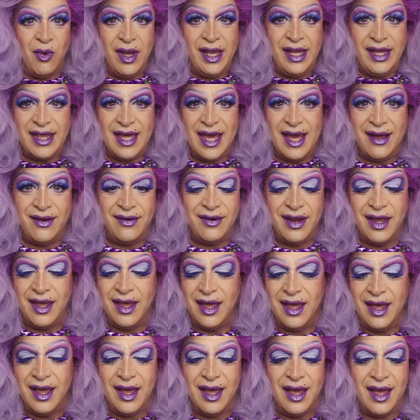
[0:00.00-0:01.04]
point out,
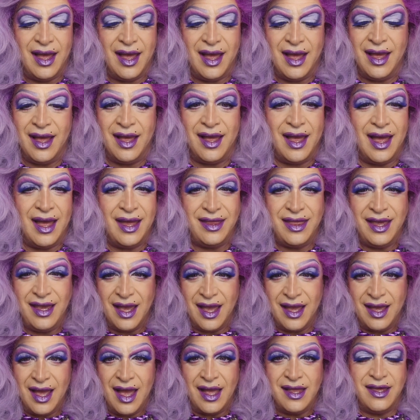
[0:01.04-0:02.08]
uh, I think
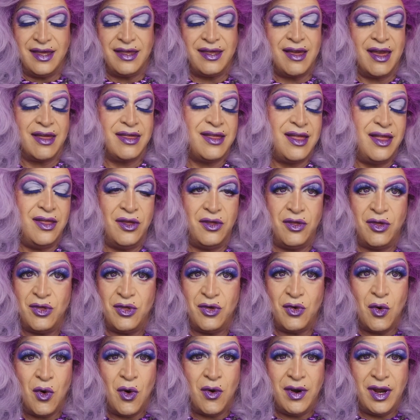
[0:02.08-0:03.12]
I, I, discussed in the
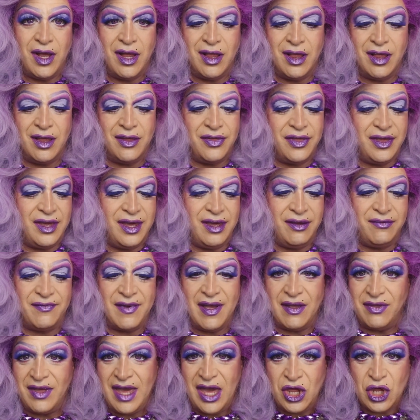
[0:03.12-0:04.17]
tutorial the
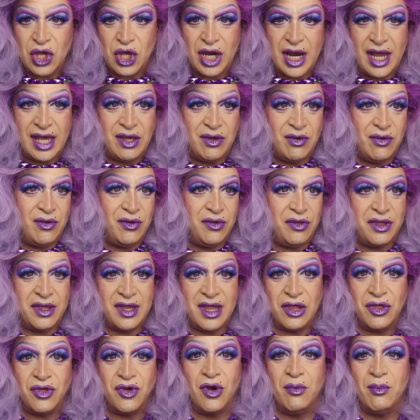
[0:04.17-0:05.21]
foundation I use,
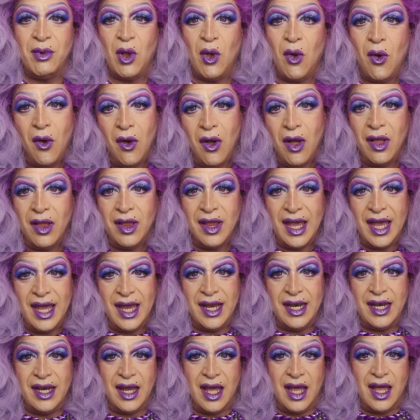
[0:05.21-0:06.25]
the Dermacol,
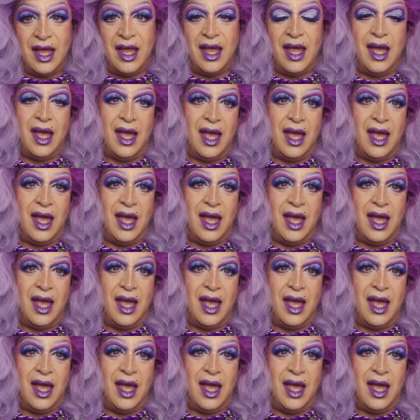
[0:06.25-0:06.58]
and uh,